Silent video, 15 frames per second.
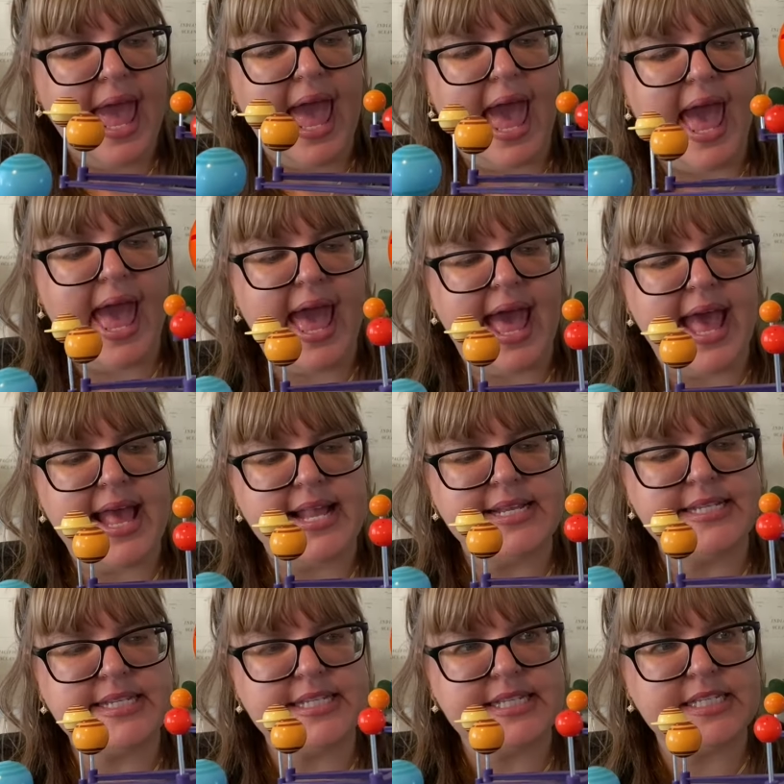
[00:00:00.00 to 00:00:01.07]

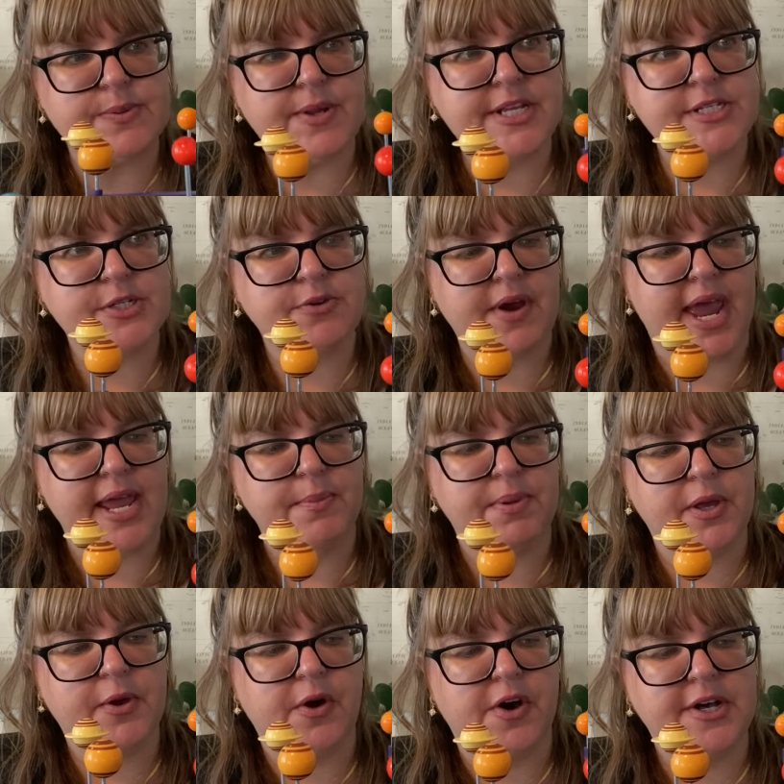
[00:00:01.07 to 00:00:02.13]
And this one is great
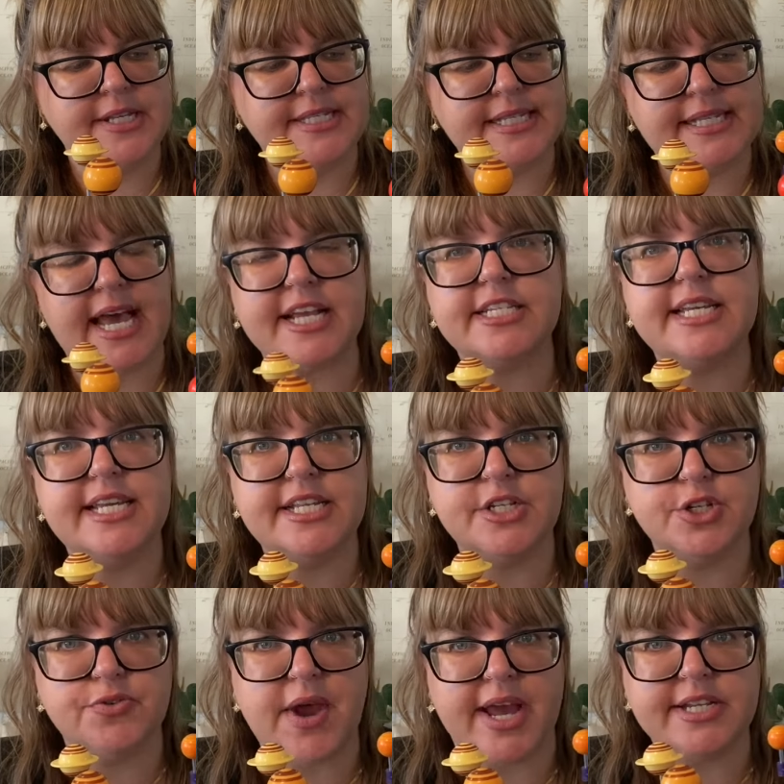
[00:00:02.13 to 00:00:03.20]
because it's actually
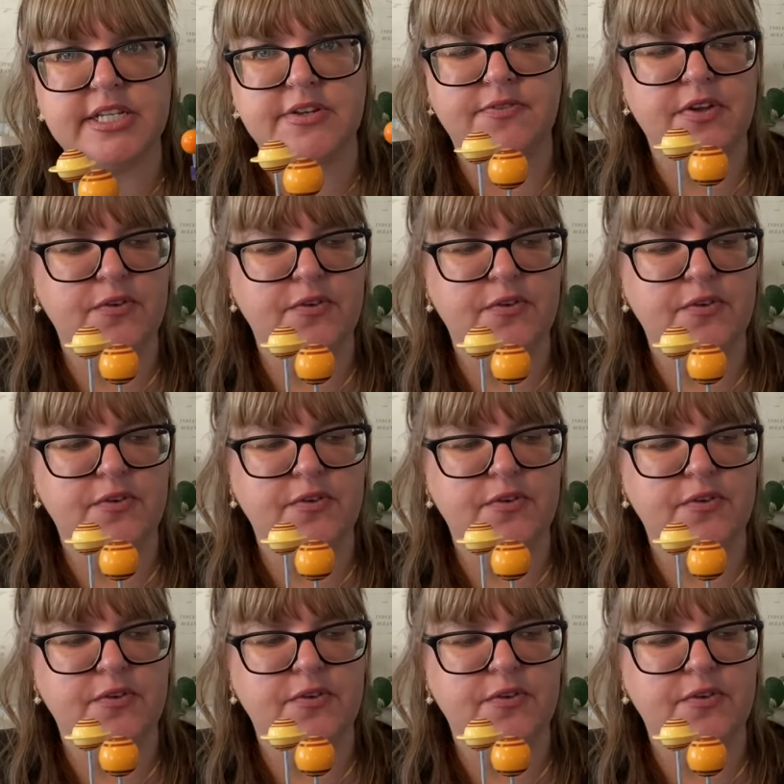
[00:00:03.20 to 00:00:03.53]
interactive.